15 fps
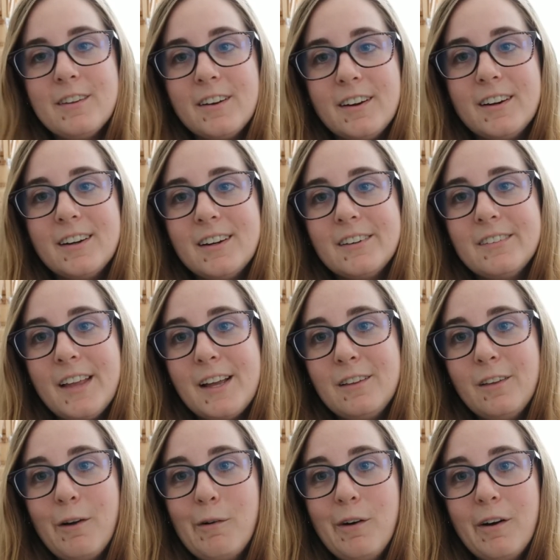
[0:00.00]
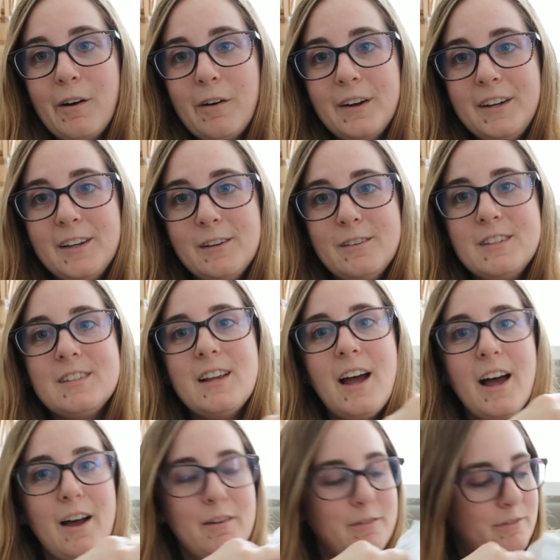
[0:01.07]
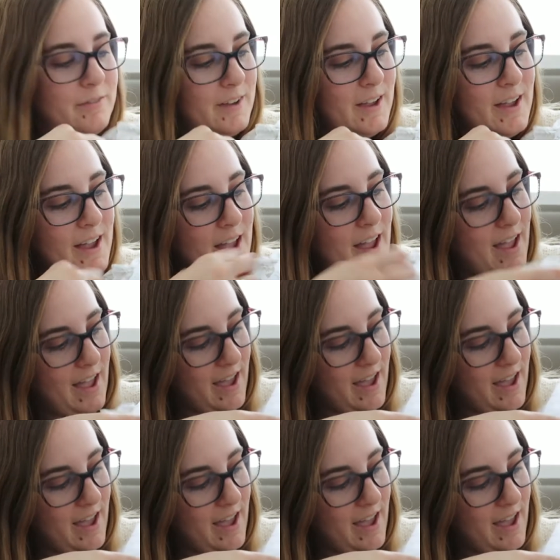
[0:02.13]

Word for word: her like logo and cute stuff.